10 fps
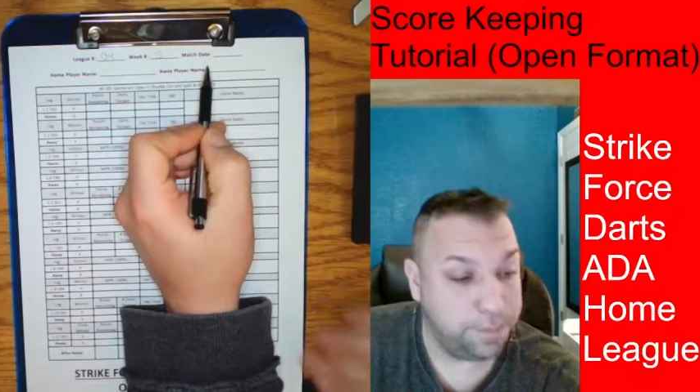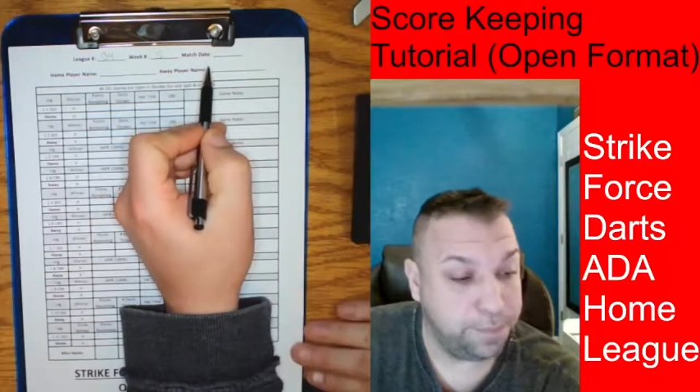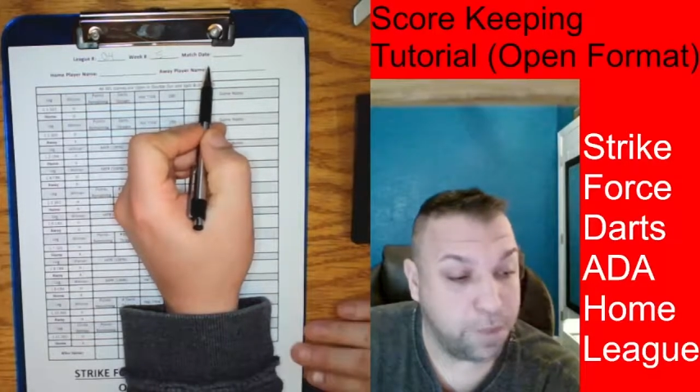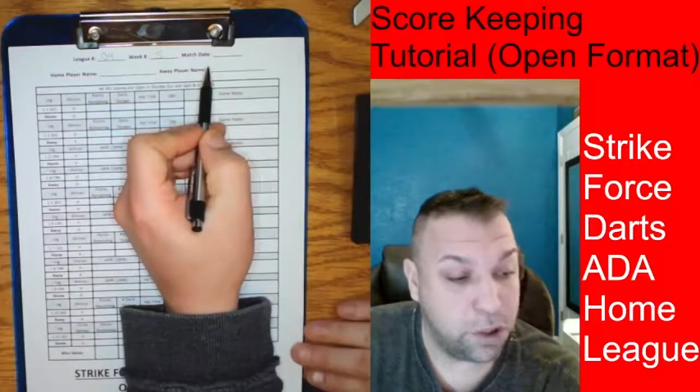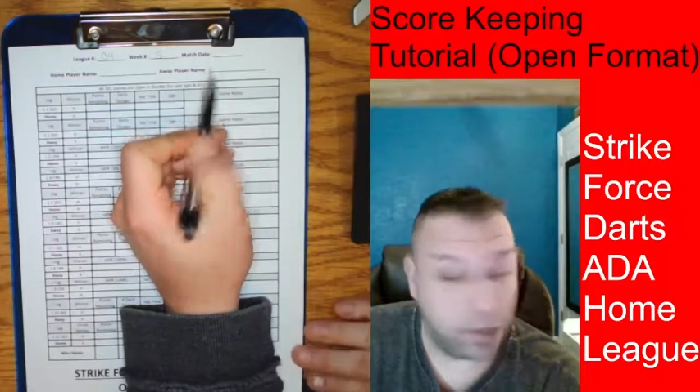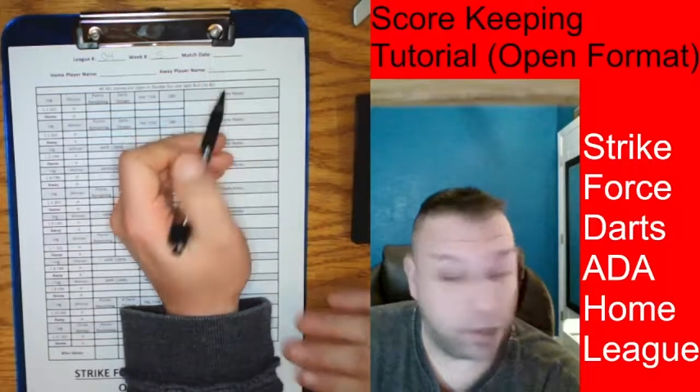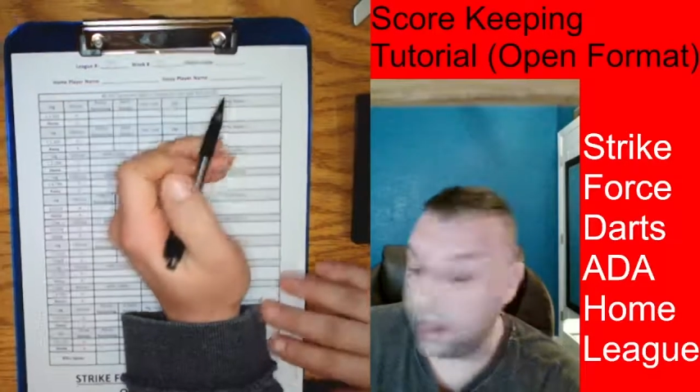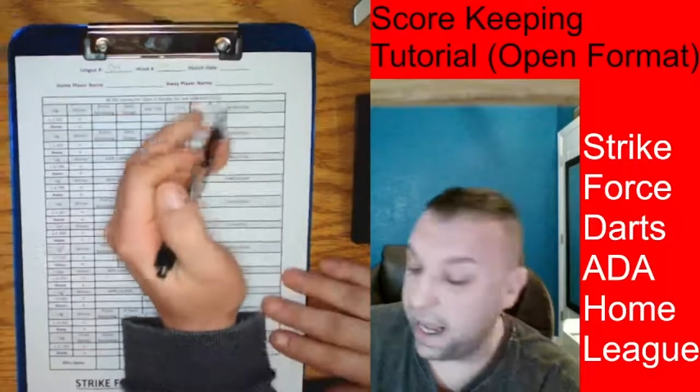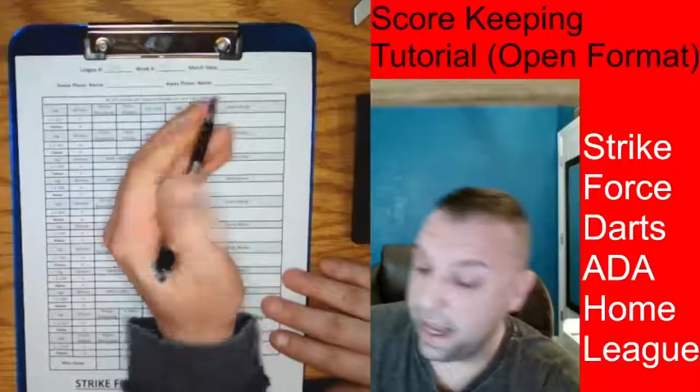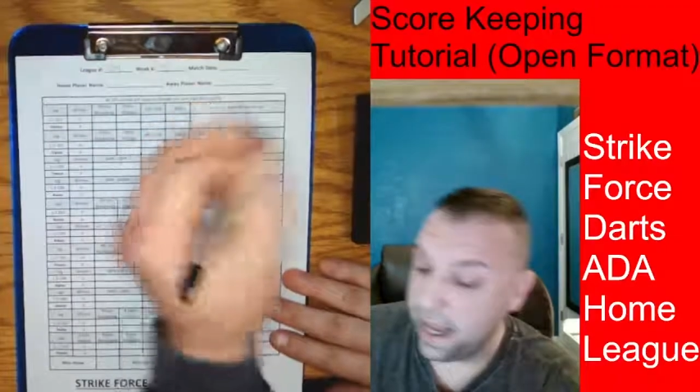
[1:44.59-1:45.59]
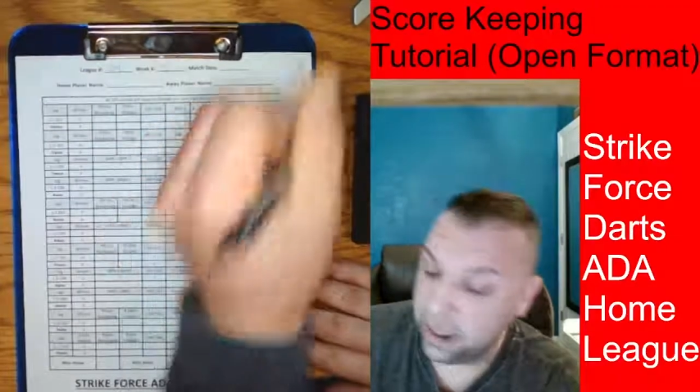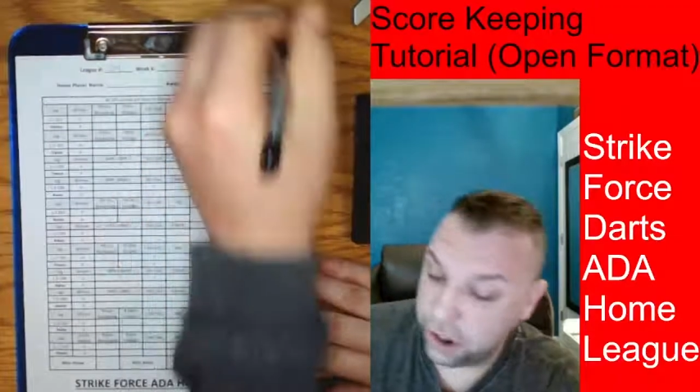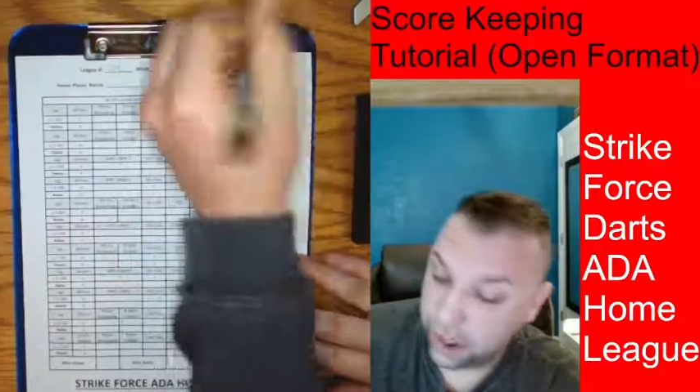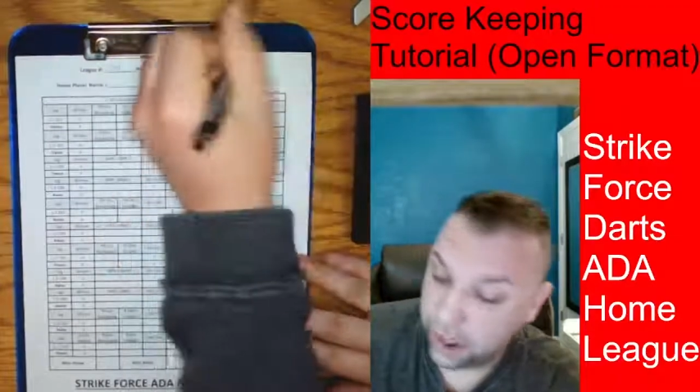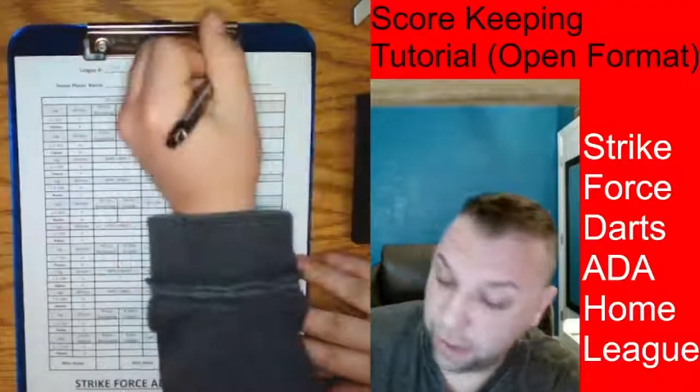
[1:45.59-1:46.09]
So today is
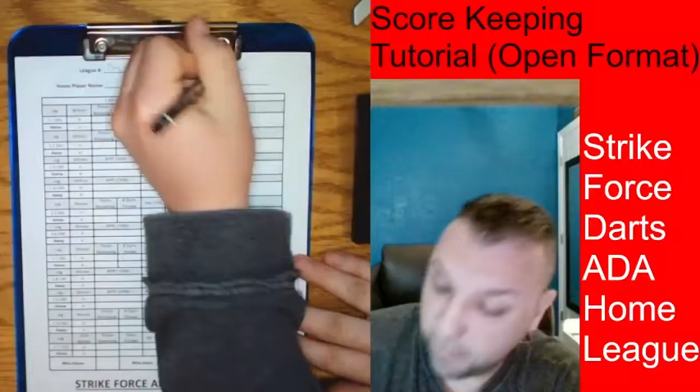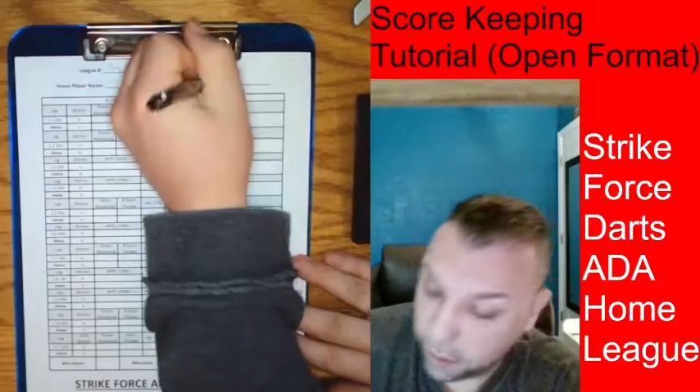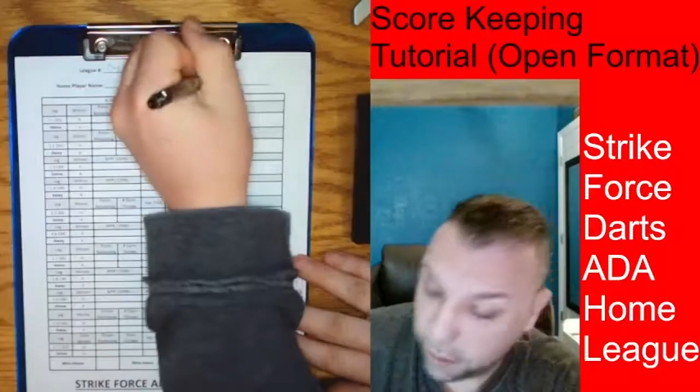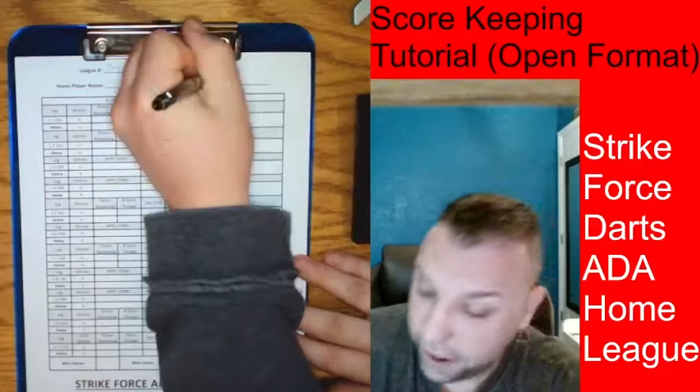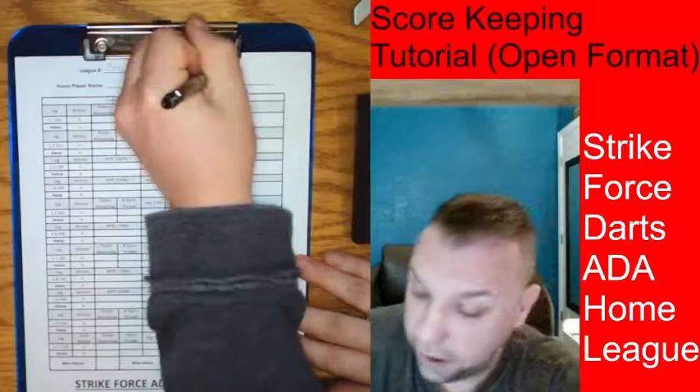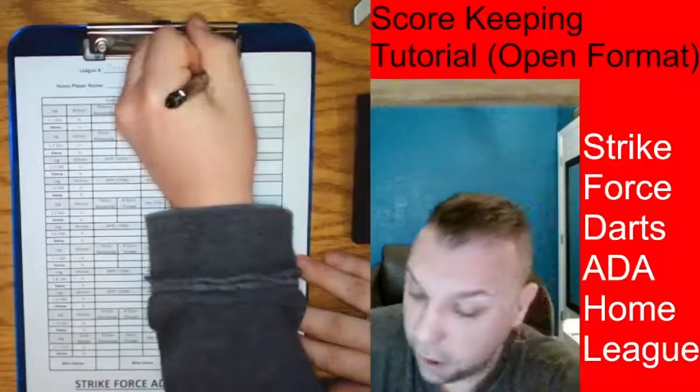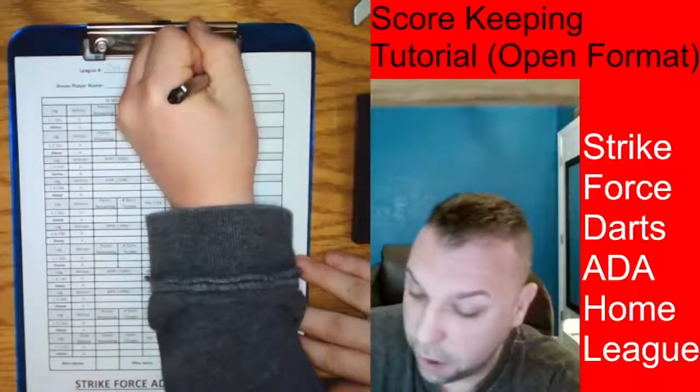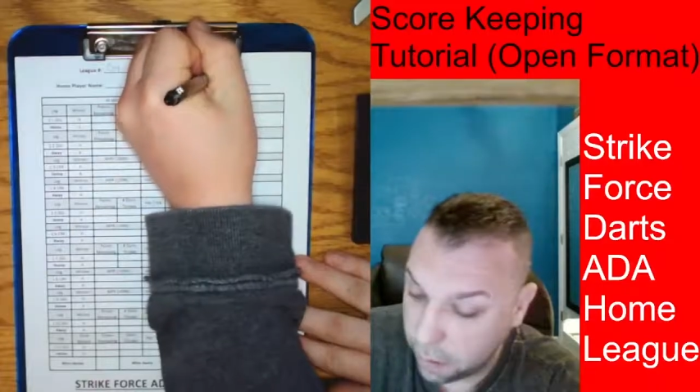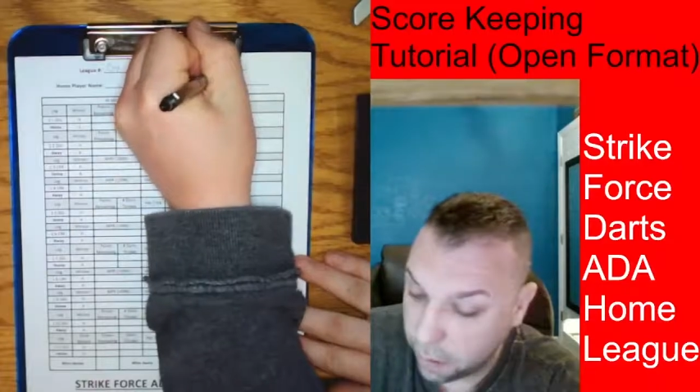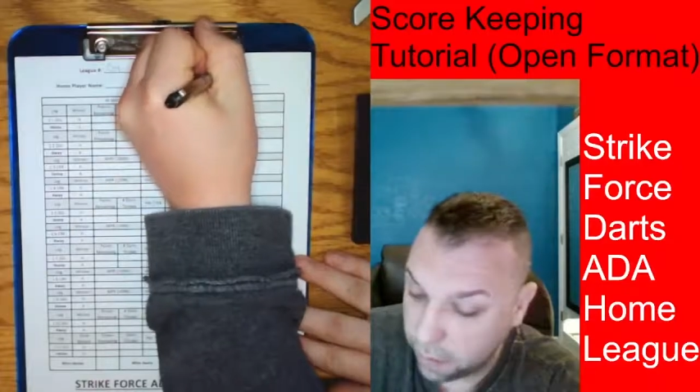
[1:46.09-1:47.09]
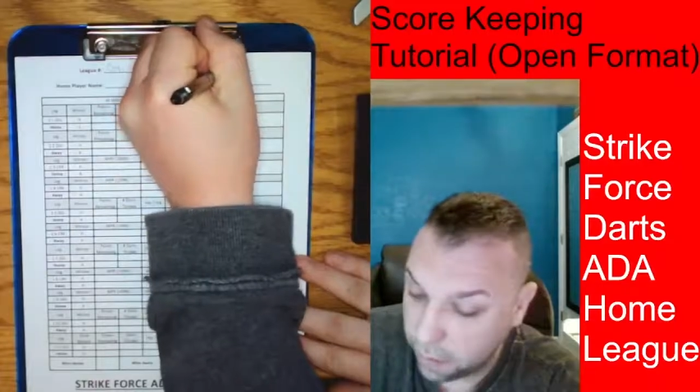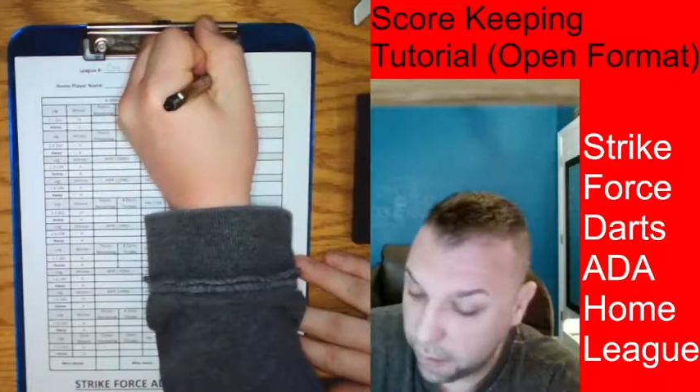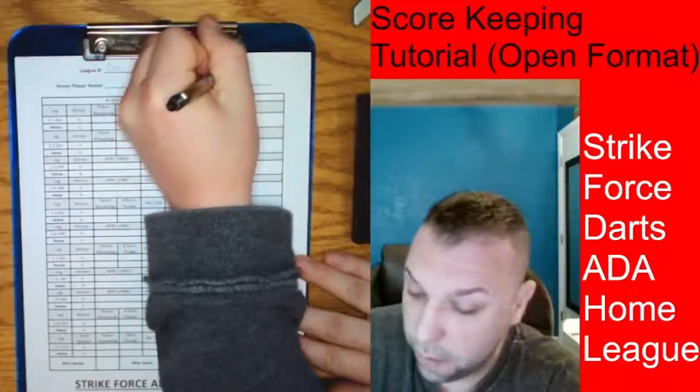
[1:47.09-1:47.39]
January 14th, so I'm going to write